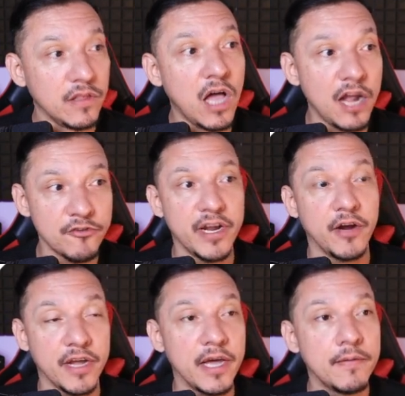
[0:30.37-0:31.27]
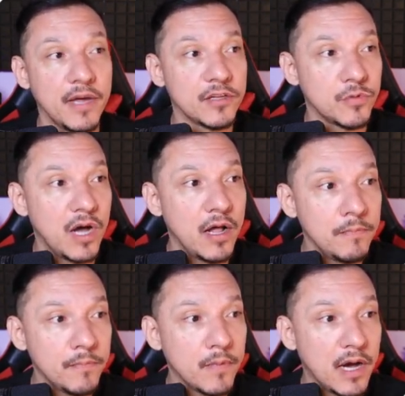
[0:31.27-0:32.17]
laundry area as
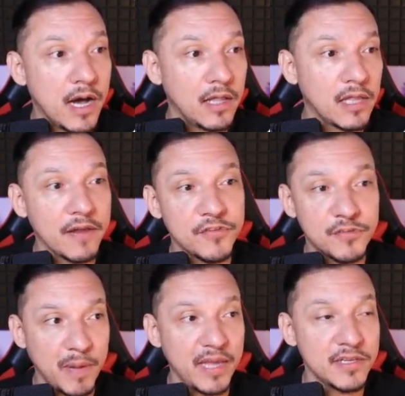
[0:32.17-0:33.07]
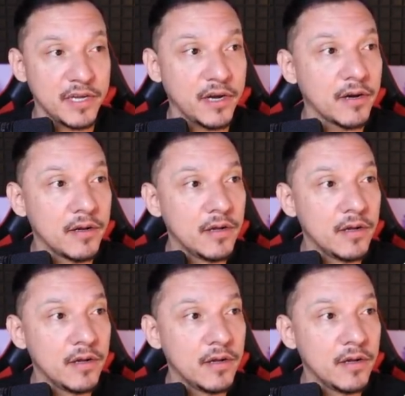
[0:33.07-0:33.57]
well. A lot of space here.